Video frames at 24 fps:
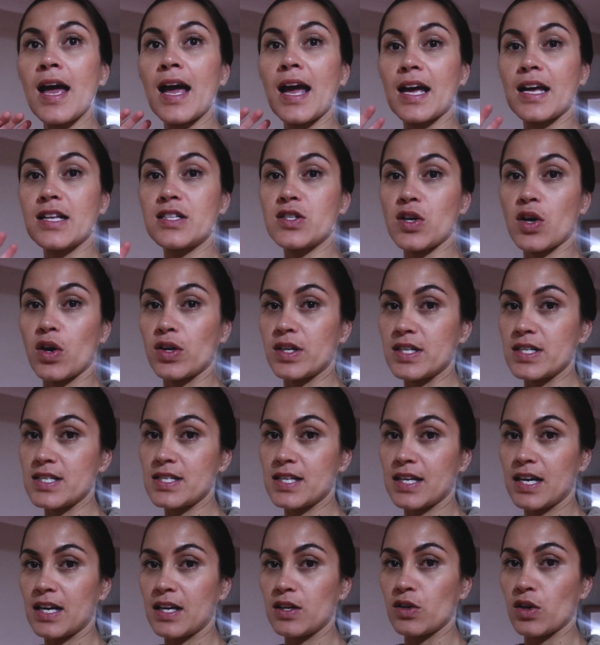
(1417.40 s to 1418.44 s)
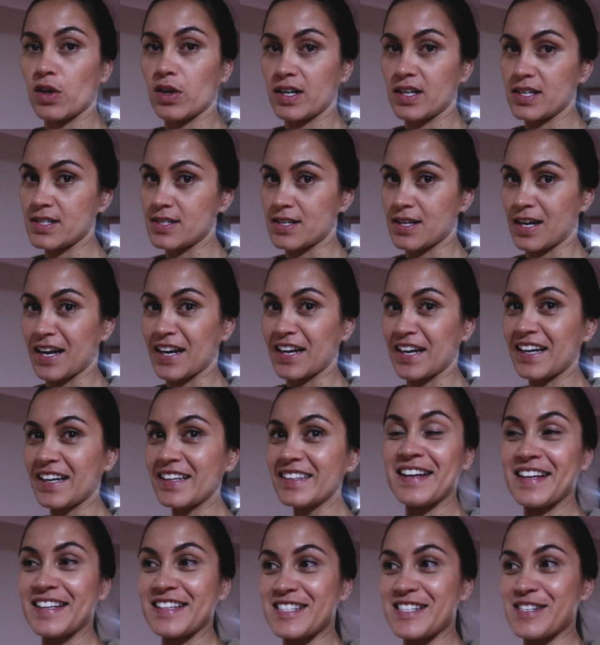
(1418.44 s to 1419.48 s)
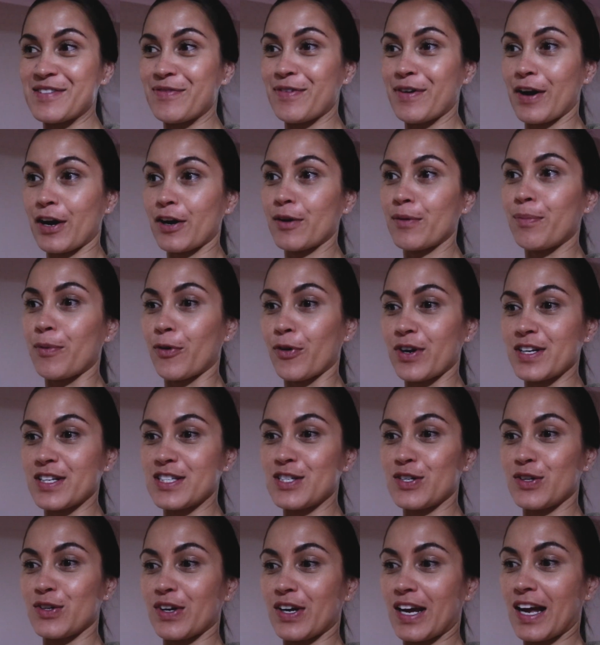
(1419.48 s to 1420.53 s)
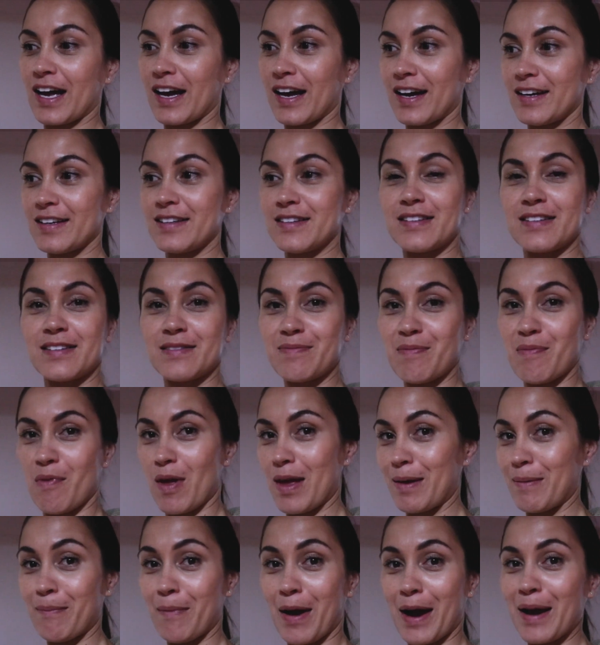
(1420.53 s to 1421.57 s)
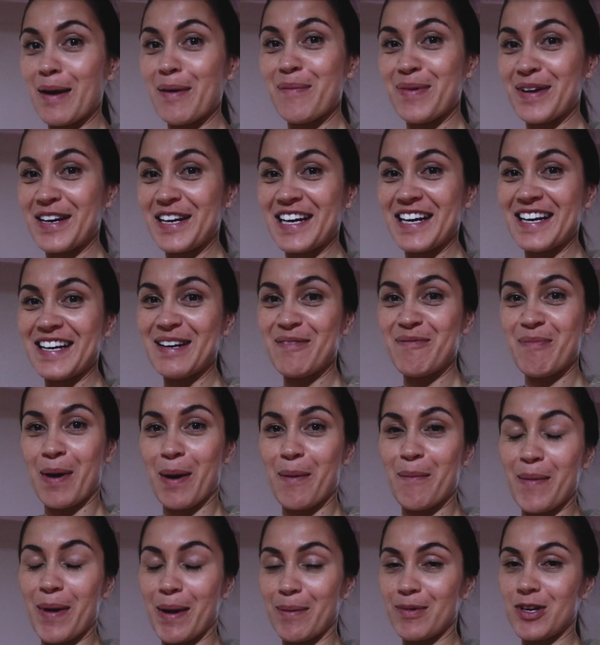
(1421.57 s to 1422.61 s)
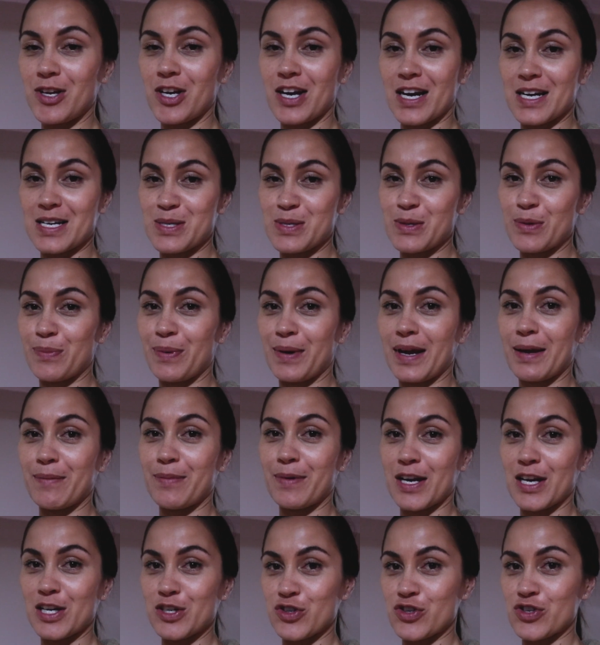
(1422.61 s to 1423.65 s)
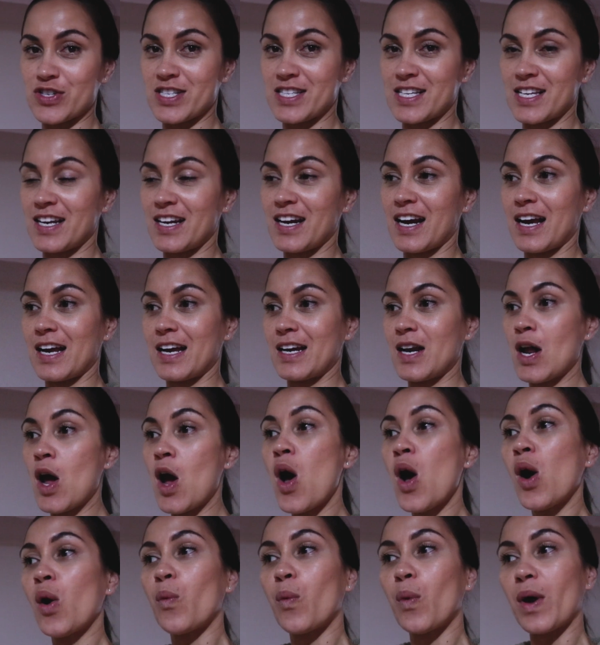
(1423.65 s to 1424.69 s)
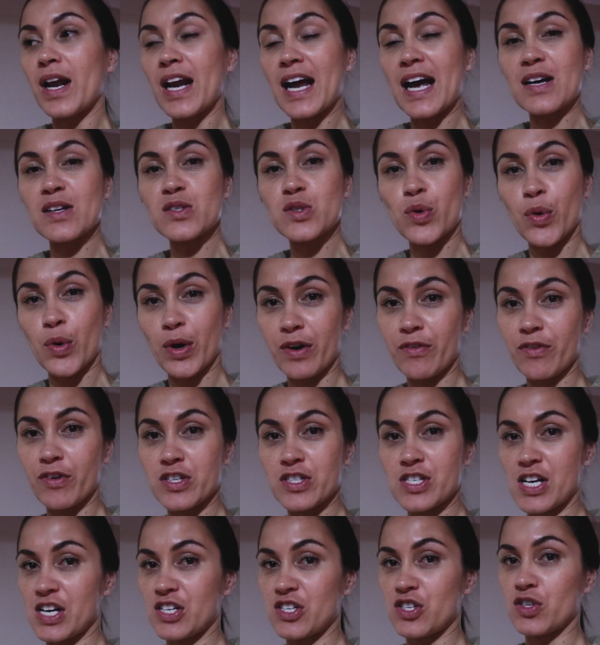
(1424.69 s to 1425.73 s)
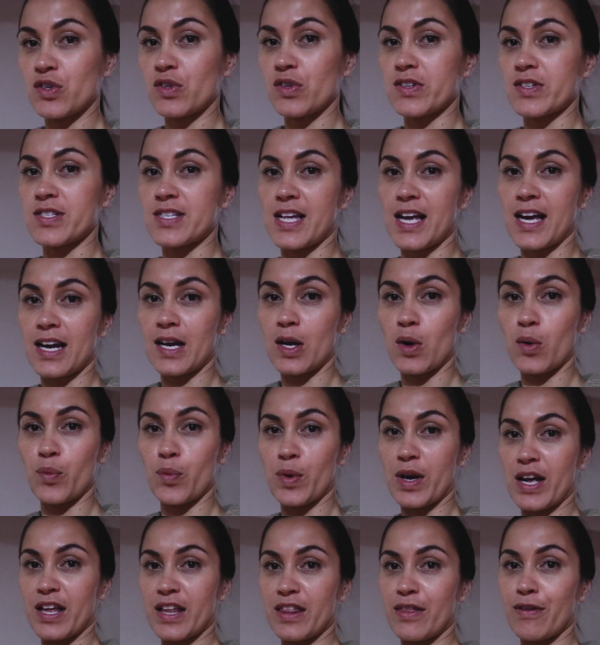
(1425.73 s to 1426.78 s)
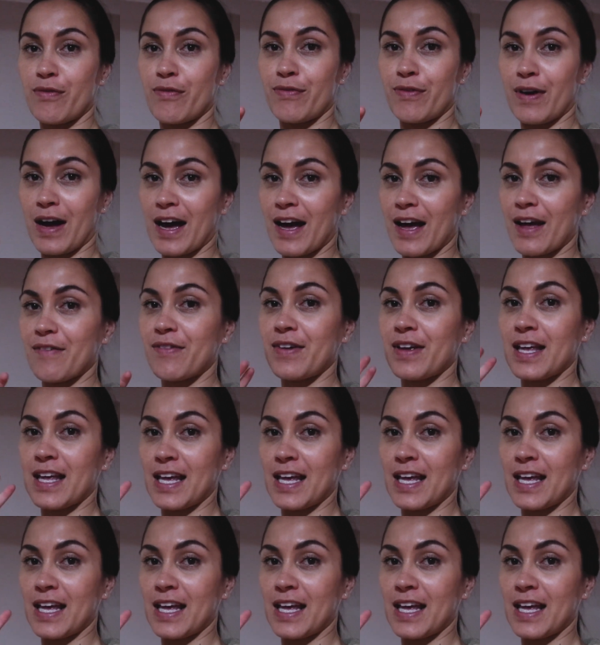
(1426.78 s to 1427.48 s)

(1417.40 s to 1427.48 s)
It's honestly not exciting. It's very boring to look at, in my opinion, but maybe you guys would be a bit interested in what our toy rotation looks like with 5